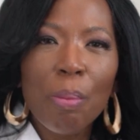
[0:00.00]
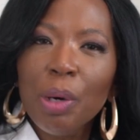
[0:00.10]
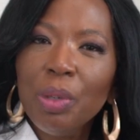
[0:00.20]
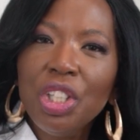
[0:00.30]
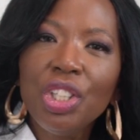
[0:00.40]

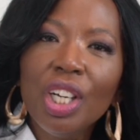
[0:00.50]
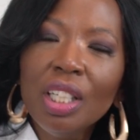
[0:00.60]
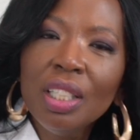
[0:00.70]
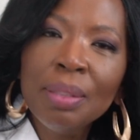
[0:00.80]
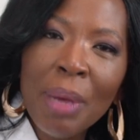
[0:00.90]
But we
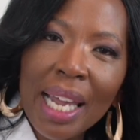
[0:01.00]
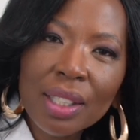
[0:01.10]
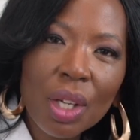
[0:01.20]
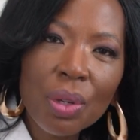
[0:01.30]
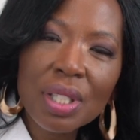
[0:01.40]
shouldn't
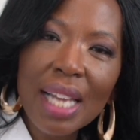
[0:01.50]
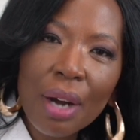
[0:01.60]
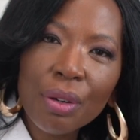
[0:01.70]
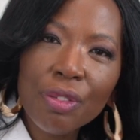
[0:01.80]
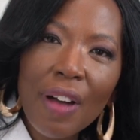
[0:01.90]
make those
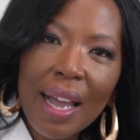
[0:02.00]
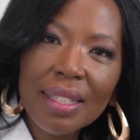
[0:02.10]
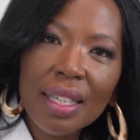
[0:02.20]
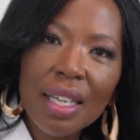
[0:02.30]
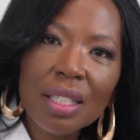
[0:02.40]

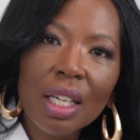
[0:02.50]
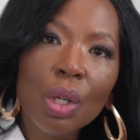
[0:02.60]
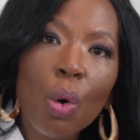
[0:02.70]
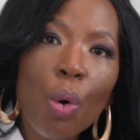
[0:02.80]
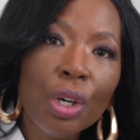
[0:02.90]
sacrifices
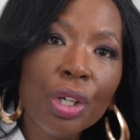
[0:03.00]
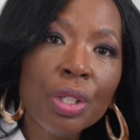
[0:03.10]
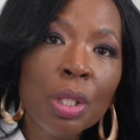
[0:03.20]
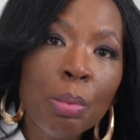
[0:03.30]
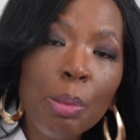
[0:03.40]
in
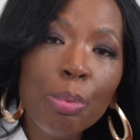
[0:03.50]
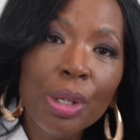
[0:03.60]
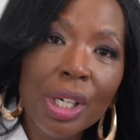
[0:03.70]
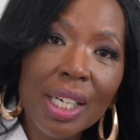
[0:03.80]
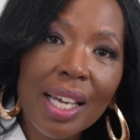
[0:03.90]
order to be
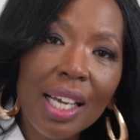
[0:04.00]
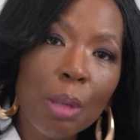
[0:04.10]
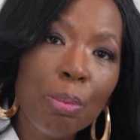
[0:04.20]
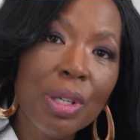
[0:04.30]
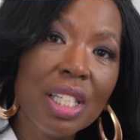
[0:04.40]
put in
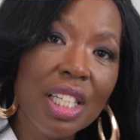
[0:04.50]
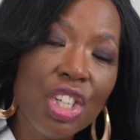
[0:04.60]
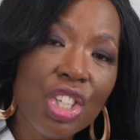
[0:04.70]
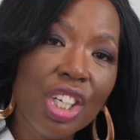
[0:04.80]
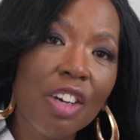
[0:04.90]
a
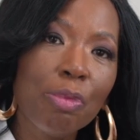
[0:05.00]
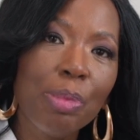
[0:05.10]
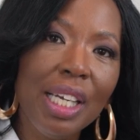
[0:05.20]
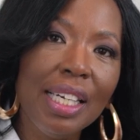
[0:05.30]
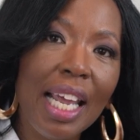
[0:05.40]
position of
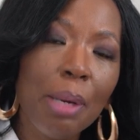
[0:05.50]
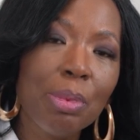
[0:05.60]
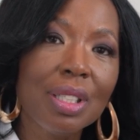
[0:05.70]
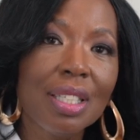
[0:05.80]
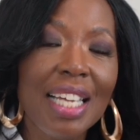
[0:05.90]
being
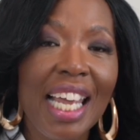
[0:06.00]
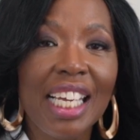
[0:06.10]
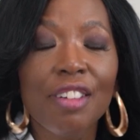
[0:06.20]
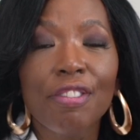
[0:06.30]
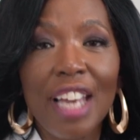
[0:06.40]
able to
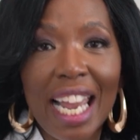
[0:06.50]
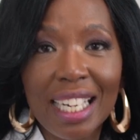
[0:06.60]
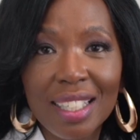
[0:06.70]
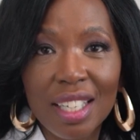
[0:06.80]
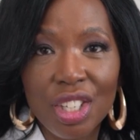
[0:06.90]
take
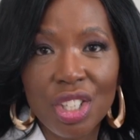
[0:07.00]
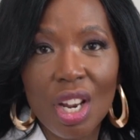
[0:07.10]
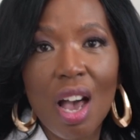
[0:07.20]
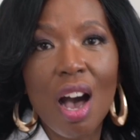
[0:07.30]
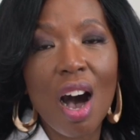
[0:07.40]
advantage
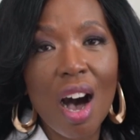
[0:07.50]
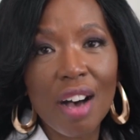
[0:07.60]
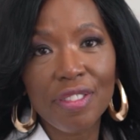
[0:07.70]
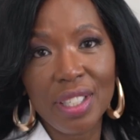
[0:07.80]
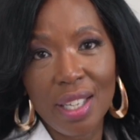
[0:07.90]
of